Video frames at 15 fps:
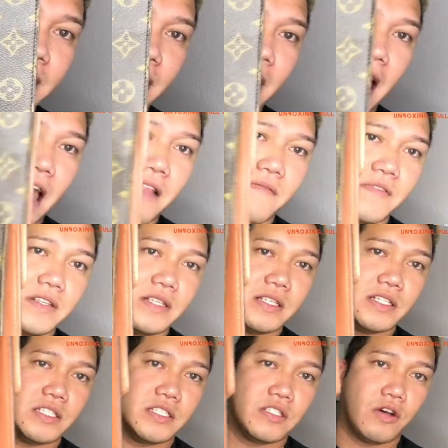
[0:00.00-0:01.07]
The canvas
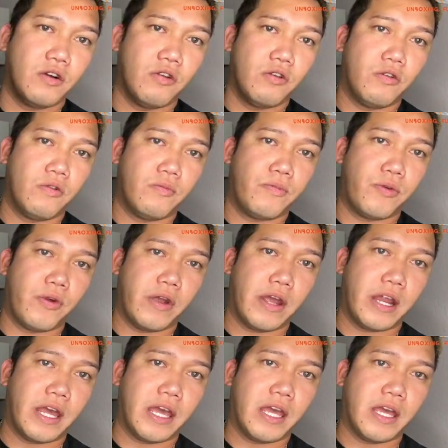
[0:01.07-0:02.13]
is so
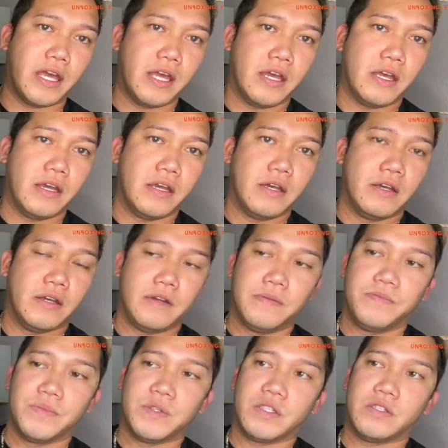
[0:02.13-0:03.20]
pretty.
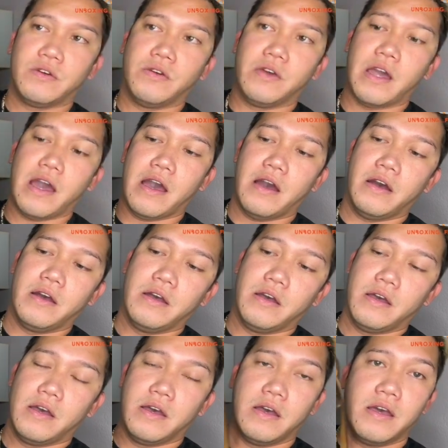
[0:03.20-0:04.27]
So yeah,
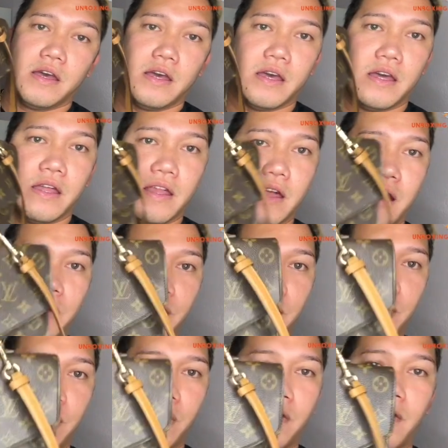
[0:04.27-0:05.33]
there
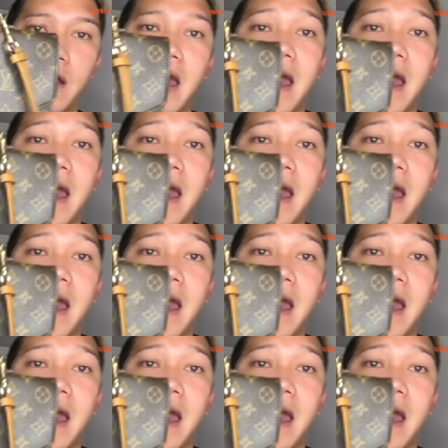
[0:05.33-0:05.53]
you go.